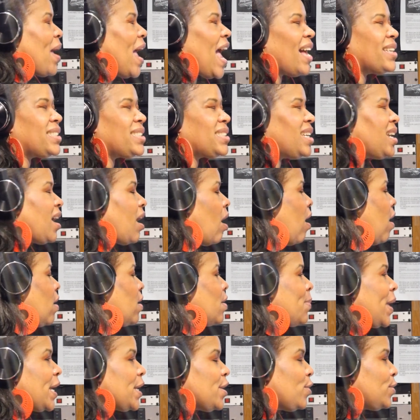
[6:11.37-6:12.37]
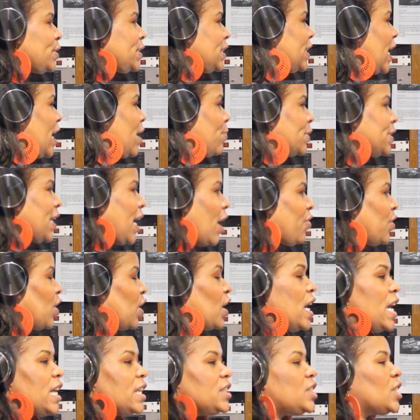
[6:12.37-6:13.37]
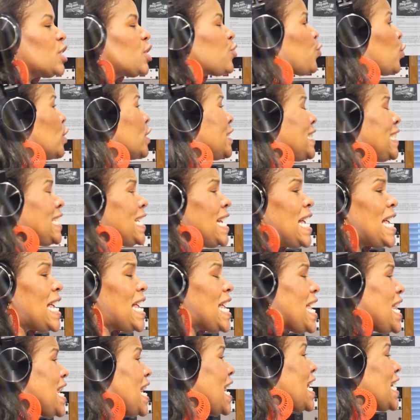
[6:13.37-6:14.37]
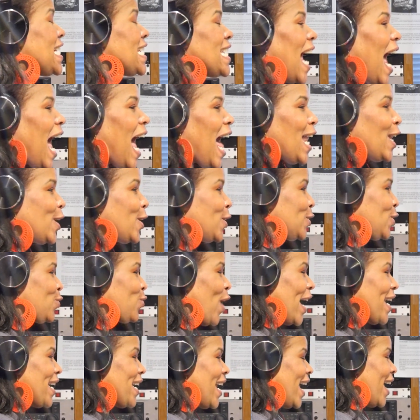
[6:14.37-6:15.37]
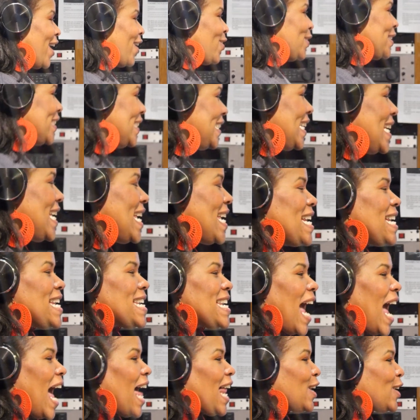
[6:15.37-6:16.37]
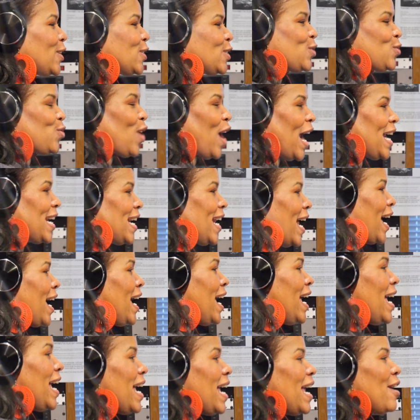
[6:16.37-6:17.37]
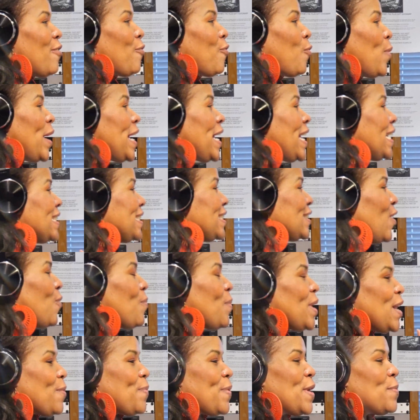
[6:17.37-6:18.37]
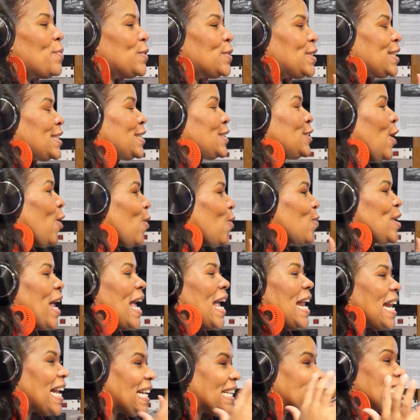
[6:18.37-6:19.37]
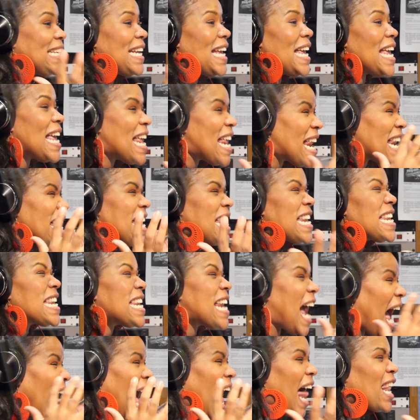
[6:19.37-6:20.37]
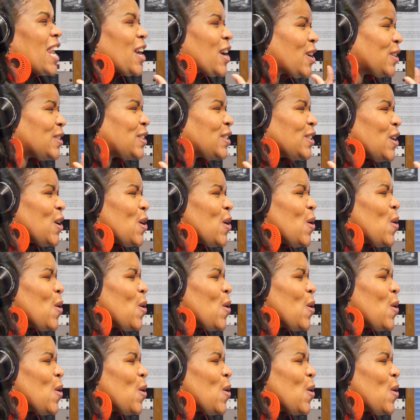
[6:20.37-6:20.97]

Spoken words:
asking all of my nosy neighbors out there just for $10 right now. $10 right now. If we get so many people just donating $10,